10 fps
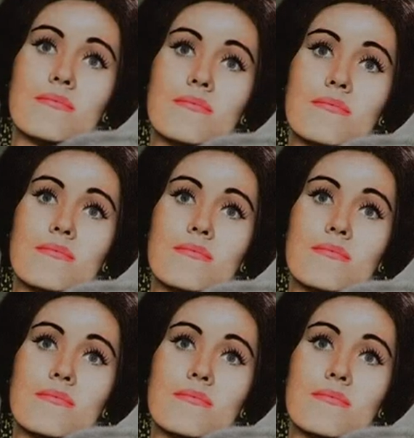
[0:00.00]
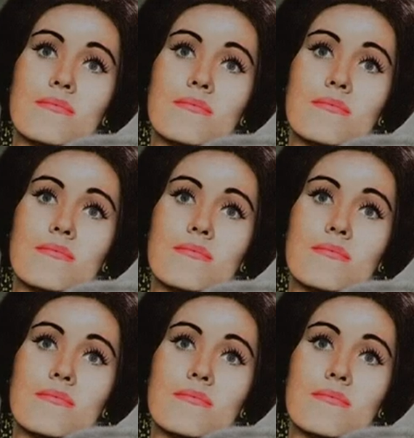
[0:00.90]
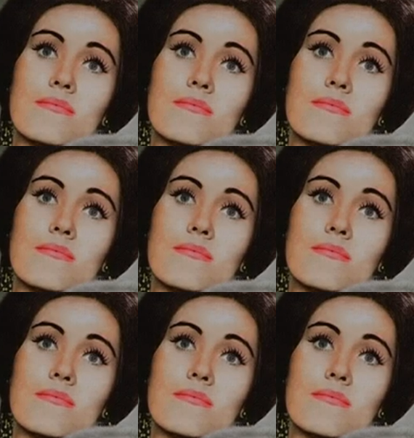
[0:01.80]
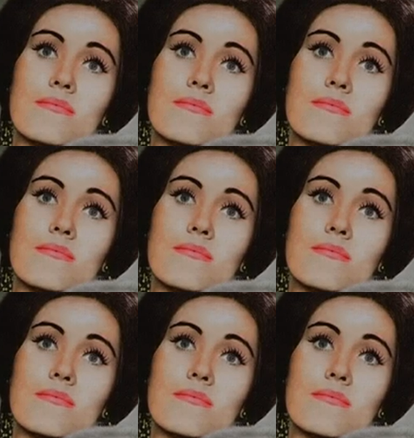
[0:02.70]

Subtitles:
Joan Sutherland, Art of the Prima Donna.